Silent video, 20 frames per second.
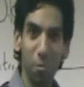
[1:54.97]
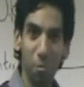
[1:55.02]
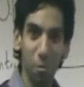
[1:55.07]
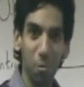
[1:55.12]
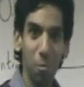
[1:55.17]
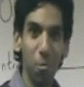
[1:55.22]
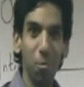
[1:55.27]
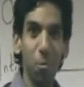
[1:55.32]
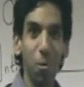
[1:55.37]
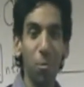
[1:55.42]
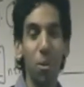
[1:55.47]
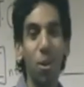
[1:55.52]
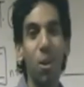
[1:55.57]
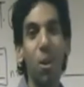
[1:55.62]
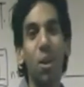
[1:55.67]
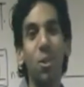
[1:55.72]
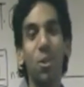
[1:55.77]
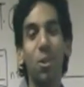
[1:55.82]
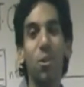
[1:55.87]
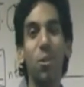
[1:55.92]
with regards
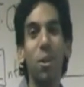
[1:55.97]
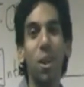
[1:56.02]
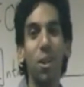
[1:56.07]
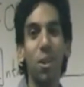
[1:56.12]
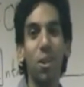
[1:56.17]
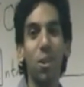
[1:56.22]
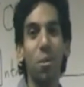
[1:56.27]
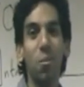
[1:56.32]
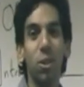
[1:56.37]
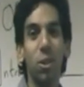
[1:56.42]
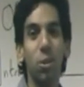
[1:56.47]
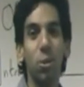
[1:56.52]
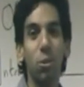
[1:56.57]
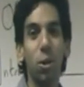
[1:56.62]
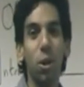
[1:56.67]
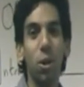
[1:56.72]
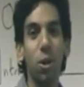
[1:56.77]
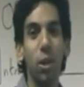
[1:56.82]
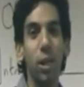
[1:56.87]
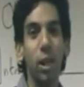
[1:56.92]
to other subjects as
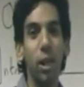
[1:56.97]
well.